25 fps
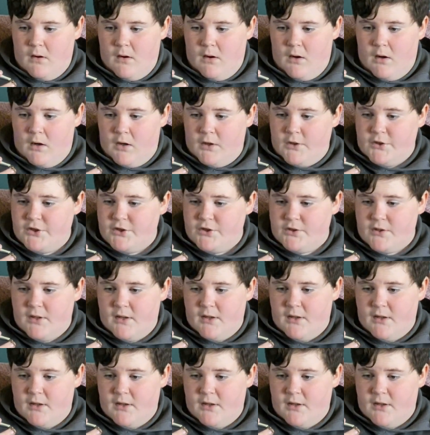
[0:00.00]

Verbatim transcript: all